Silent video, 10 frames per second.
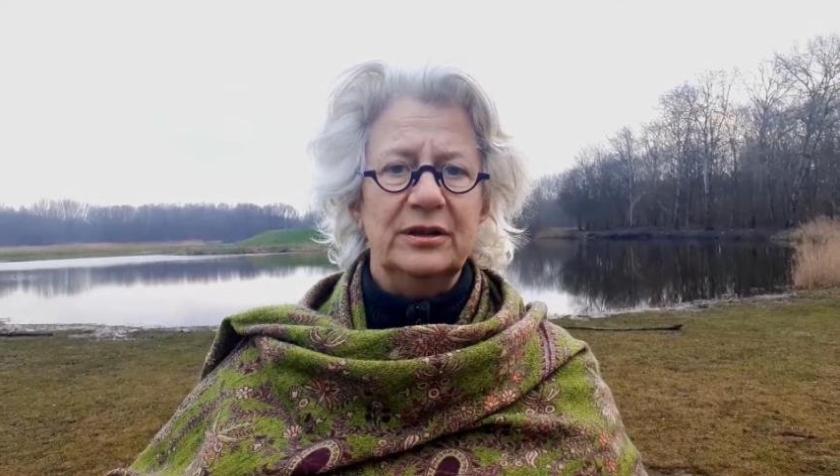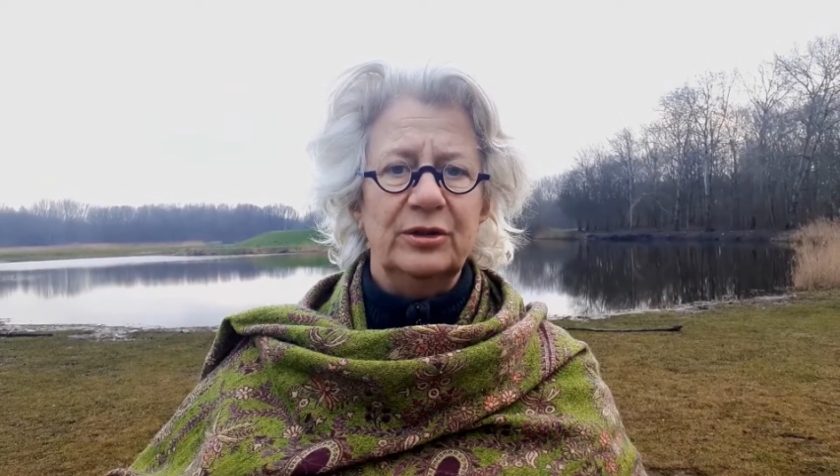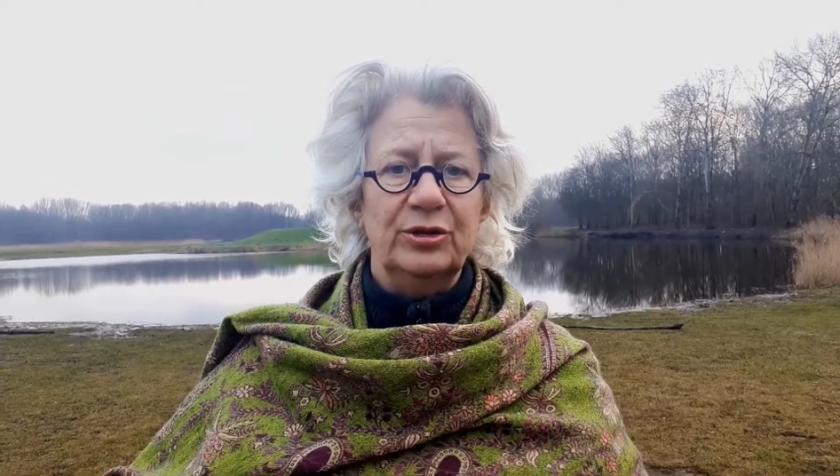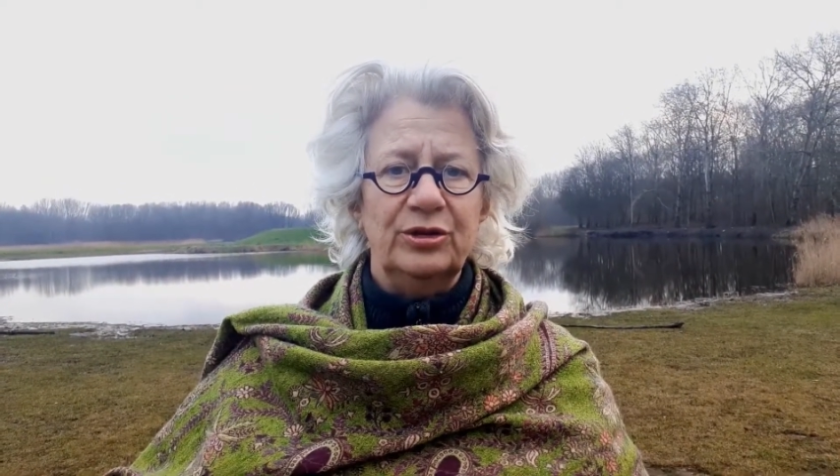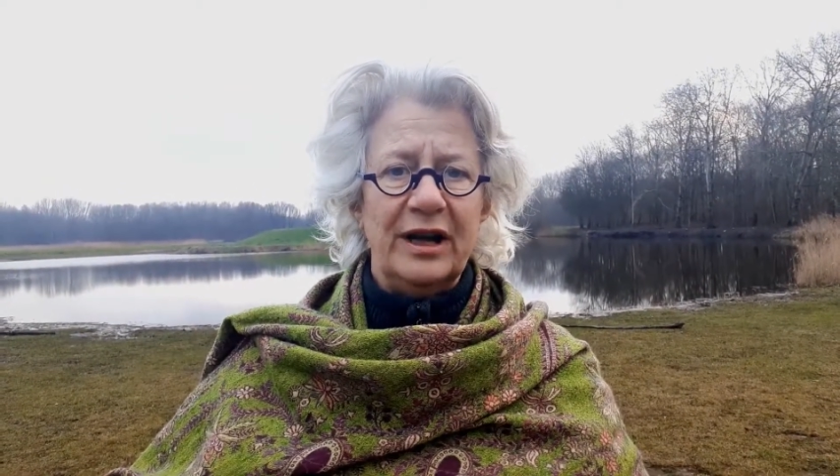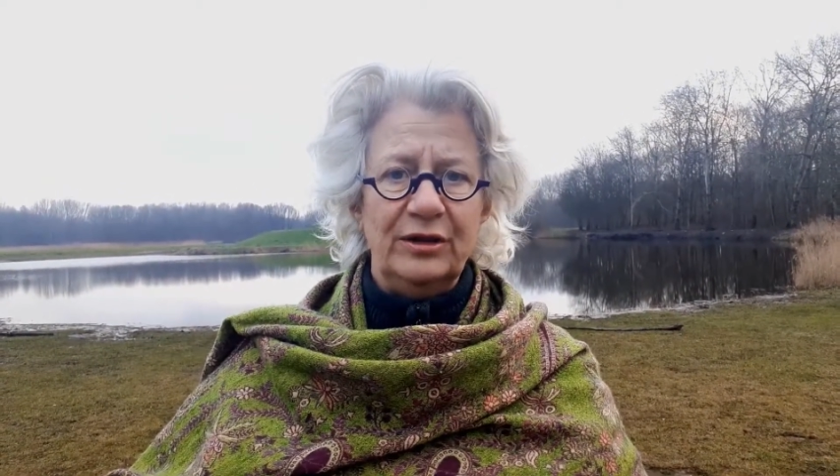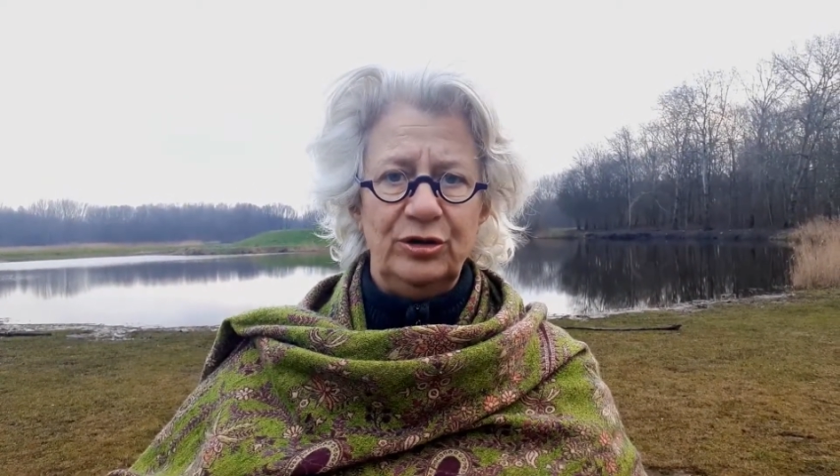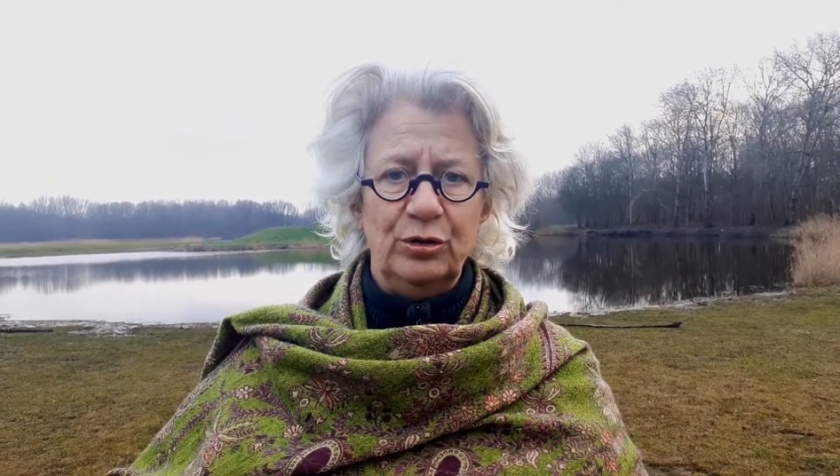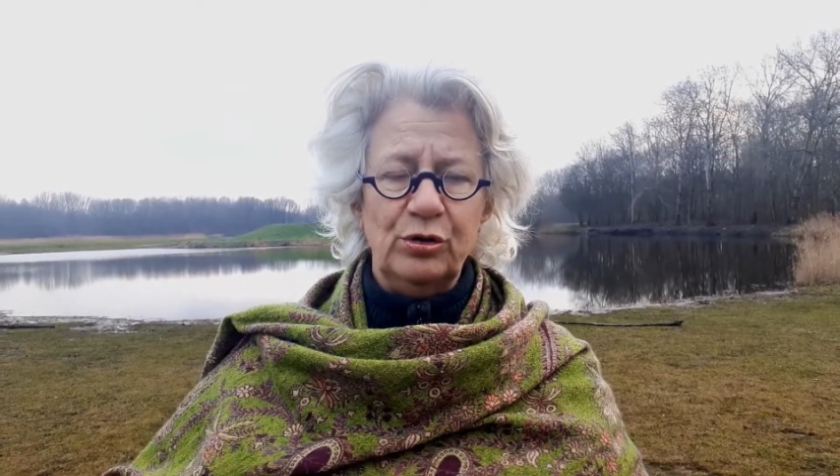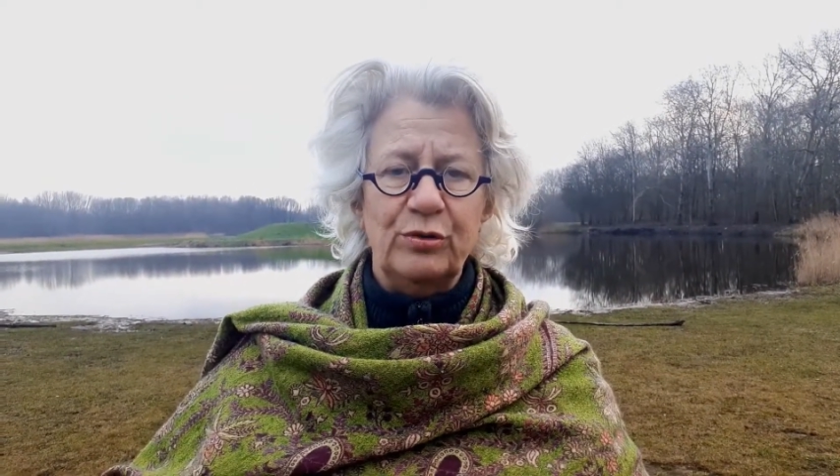stand
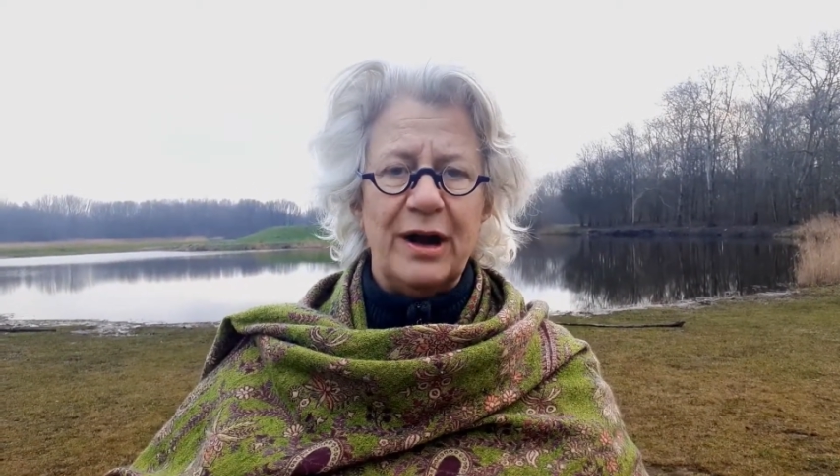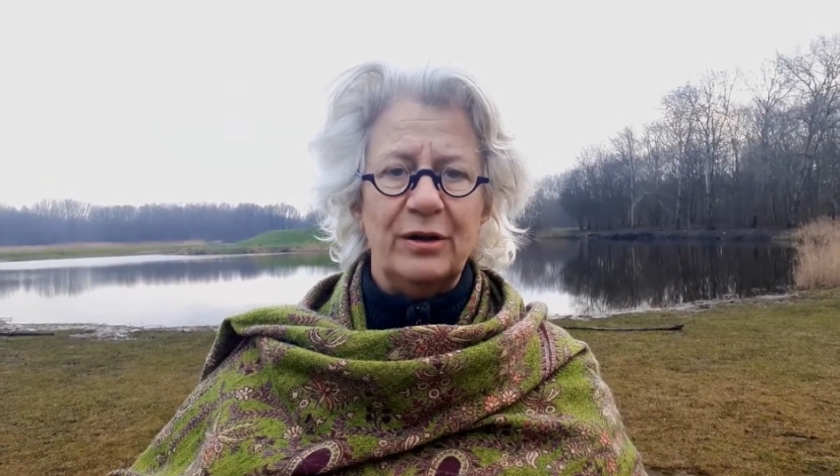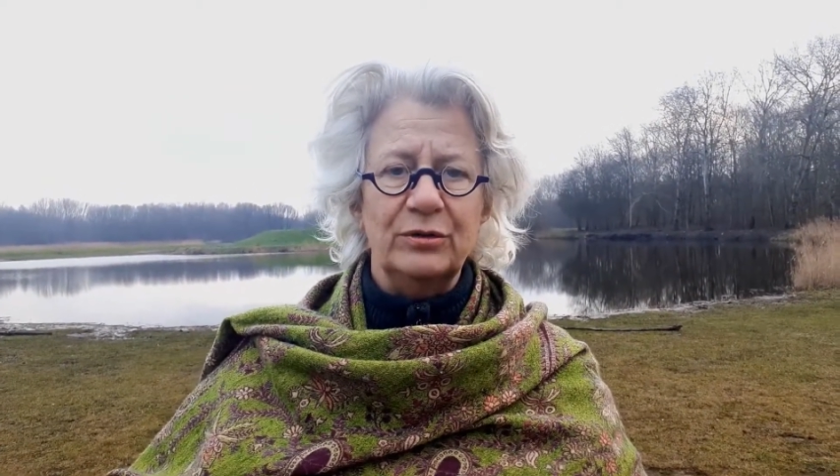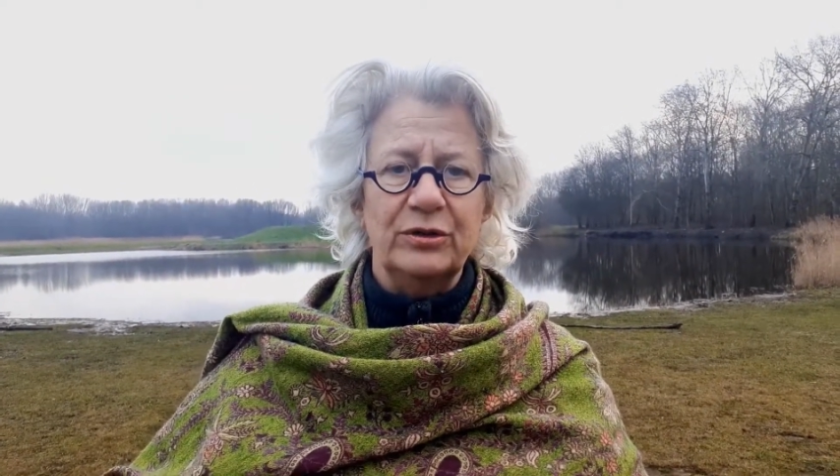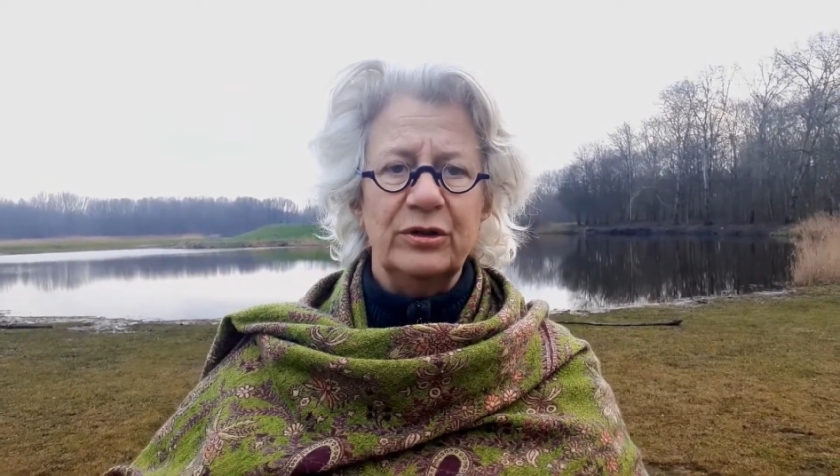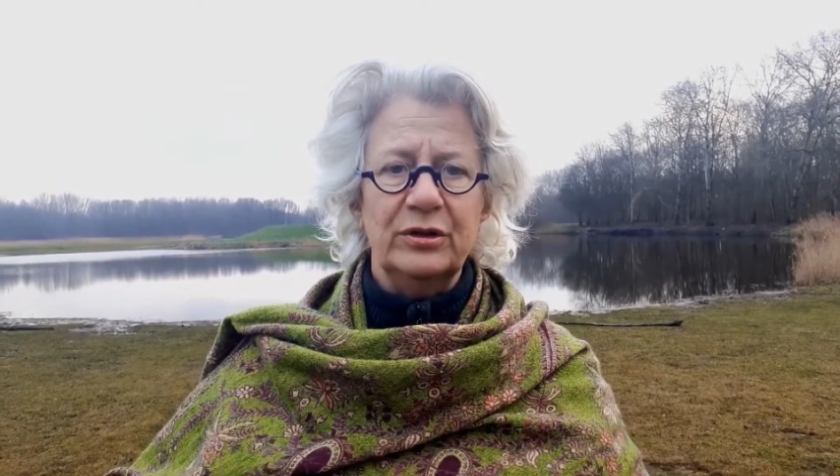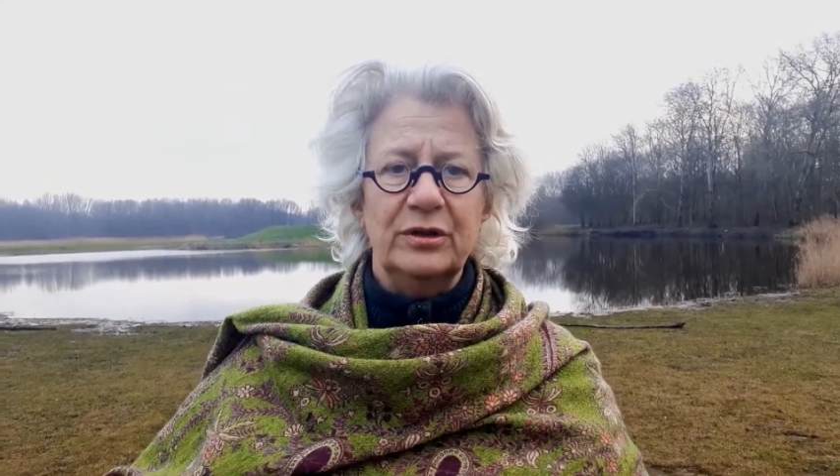your ground,